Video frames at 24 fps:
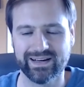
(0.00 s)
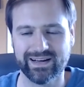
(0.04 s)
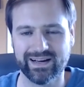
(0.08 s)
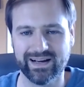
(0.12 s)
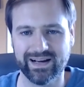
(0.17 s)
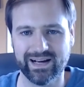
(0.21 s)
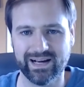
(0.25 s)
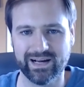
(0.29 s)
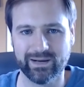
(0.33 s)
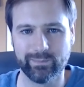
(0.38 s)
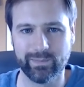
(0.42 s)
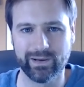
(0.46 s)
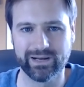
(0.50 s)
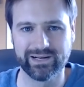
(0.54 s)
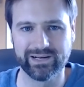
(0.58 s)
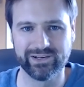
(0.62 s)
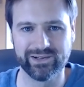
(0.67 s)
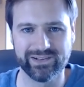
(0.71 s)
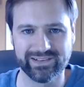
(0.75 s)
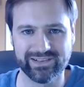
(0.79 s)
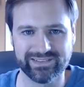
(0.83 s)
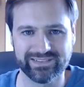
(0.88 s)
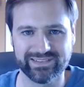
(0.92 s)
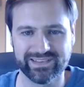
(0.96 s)
I
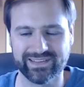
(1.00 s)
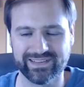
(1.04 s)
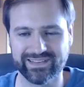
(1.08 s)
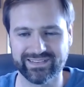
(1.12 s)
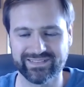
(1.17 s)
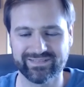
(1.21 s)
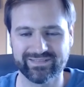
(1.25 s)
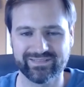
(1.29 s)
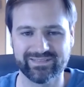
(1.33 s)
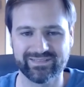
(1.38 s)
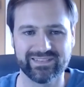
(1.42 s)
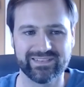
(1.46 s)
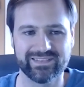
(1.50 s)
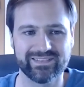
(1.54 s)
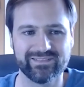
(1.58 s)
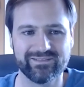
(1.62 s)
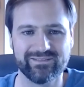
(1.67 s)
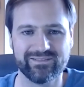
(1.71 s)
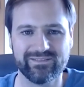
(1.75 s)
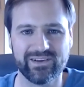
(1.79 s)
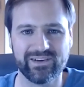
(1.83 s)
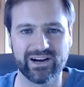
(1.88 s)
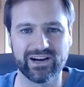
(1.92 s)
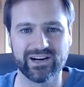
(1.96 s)
know there's
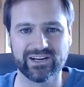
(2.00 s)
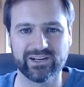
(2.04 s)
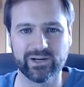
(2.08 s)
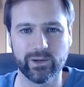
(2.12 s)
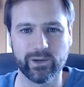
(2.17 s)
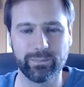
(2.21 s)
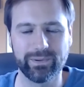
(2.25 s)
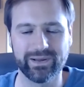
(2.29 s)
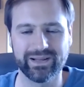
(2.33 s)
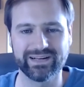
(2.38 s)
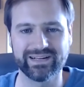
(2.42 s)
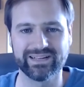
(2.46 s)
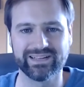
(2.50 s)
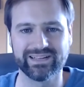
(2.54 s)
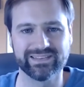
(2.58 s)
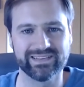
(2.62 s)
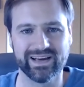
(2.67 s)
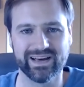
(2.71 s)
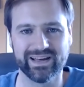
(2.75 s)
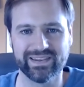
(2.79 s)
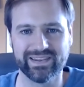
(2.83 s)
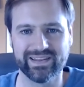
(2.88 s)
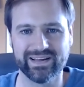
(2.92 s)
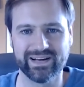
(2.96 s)
varying opinions
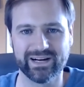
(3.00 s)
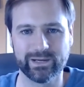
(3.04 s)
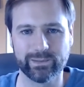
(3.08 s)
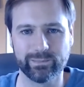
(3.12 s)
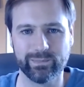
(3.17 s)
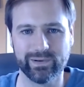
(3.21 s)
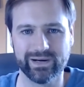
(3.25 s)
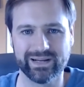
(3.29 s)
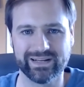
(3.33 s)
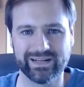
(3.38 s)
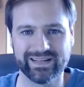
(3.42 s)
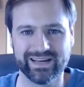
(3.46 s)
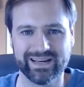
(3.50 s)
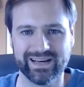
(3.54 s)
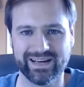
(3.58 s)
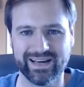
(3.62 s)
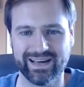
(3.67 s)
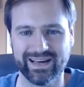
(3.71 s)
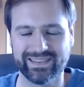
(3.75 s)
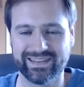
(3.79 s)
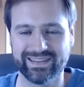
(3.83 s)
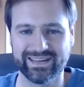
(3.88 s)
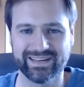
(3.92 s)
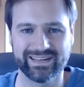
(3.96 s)
on there, but
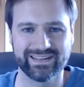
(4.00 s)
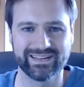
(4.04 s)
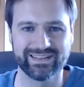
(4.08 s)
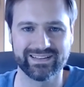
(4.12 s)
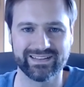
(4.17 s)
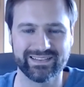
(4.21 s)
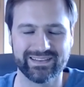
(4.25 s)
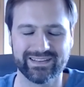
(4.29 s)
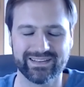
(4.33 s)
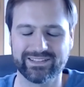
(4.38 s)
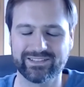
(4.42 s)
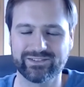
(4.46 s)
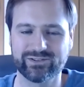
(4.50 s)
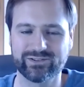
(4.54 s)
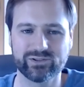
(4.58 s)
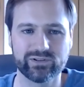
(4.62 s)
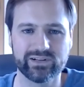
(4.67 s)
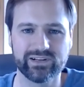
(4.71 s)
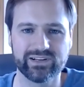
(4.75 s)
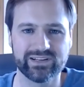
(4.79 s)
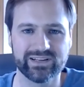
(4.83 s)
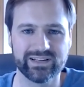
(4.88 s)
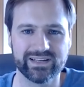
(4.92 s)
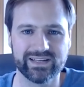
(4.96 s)
I think the
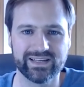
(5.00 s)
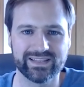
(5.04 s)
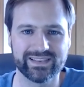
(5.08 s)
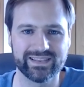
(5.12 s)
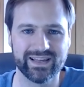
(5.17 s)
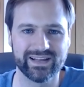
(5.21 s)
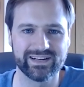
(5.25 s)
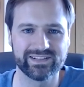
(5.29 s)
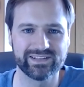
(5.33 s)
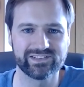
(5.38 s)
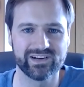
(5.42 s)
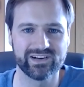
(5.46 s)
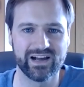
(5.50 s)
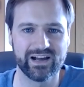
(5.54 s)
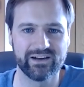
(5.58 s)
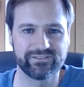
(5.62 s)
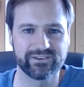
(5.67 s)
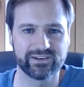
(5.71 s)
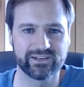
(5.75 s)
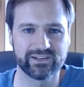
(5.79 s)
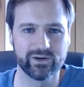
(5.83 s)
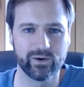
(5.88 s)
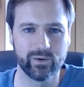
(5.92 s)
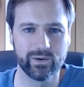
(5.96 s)
sooner you can get that
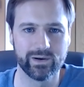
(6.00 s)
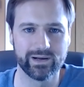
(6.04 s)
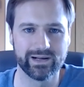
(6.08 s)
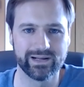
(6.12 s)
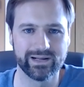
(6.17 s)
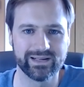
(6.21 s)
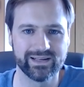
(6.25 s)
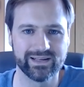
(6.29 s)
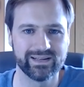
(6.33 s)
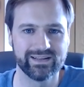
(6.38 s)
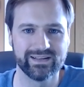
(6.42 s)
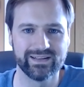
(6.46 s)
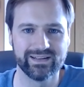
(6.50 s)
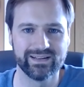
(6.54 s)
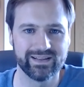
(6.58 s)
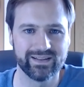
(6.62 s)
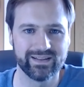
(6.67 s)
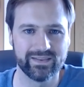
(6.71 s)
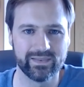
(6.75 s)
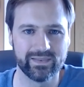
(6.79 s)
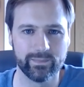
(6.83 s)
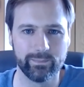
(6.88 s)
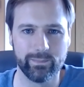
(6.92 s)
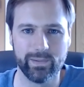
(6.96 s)
traffic going,
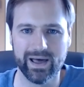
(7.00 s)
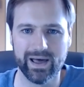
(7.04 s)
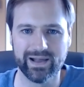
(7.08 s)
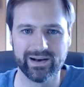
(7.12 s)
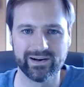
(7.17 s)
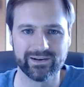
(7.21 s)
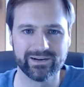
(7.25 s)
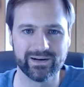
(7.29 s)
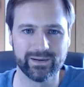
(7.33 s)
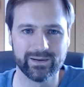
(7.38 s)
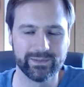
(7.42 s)
the better.